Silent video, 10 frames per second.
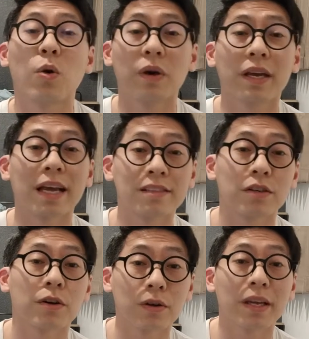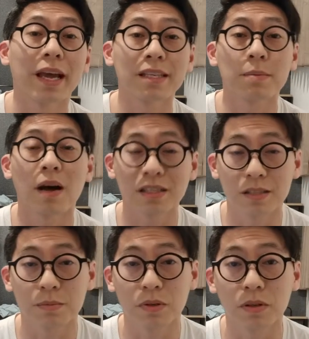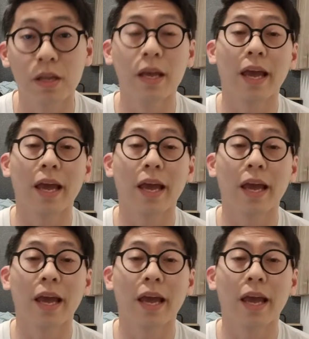going as early as possible